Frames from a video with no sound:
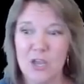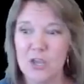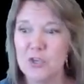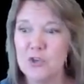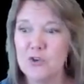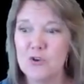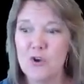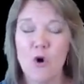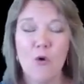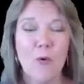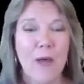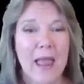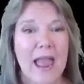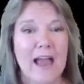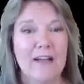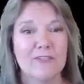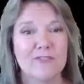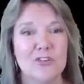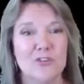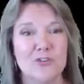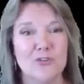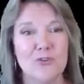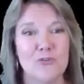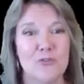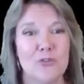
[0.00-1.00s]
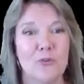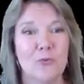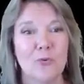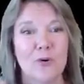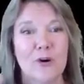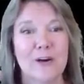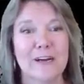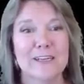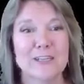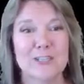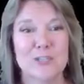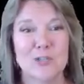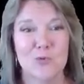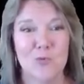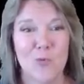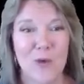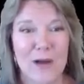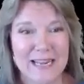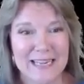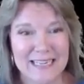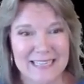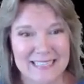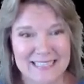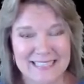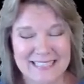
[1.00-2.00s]
You don't have to do the work
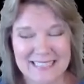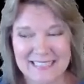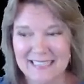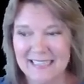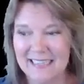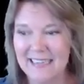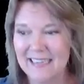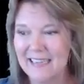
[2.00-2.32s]
twice.